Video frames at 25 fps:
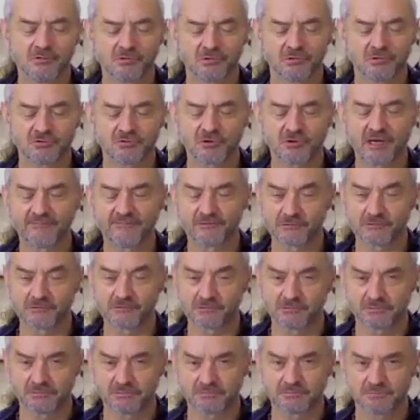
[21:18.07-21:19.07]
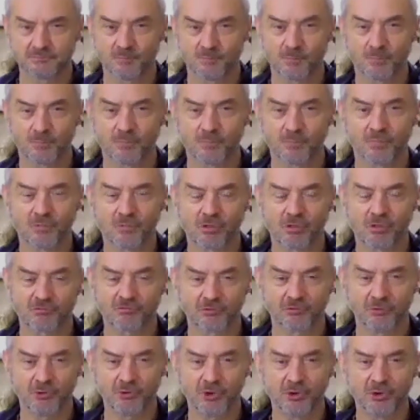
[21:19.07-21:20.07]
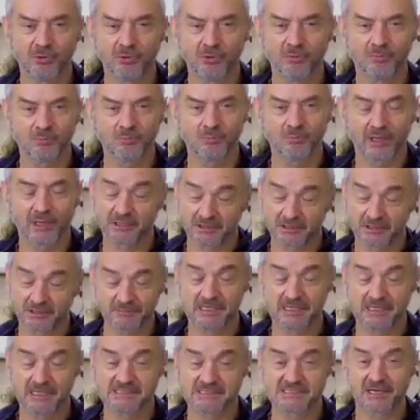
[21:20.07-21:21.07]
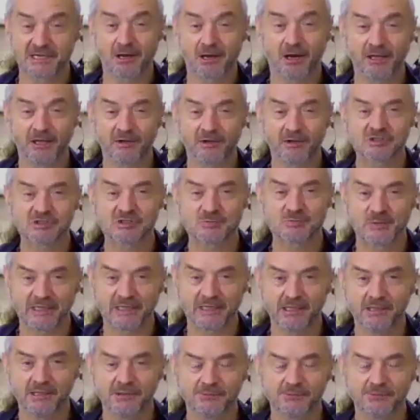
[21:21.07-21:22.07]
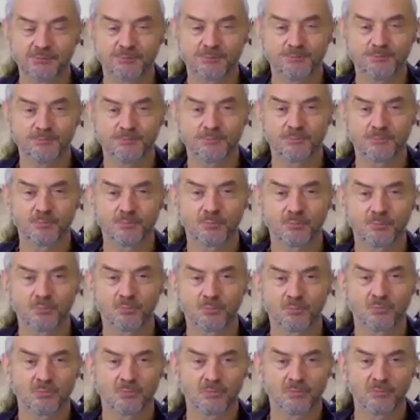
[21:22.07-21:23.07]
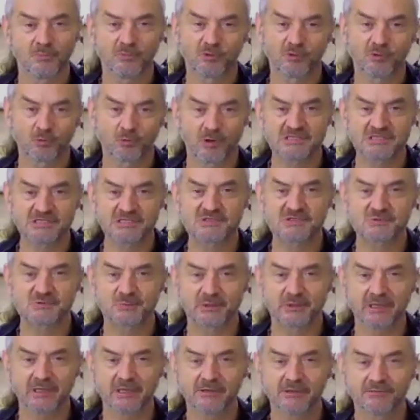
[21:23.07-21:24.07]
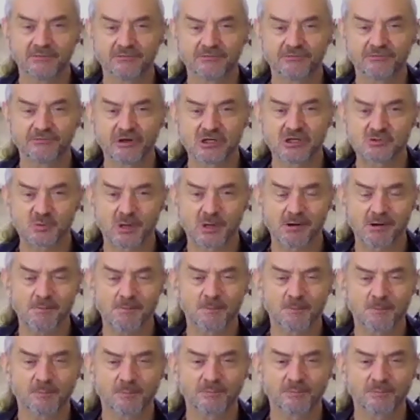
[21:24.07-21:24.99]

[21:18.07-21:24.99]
to travel through you at a, it's a higher speed, twice the speed of the first one,